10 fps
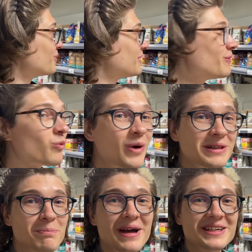Only
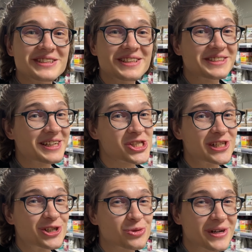one pack that is
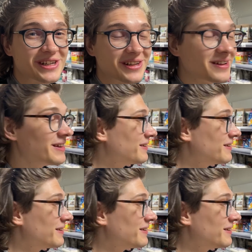actually shrinking.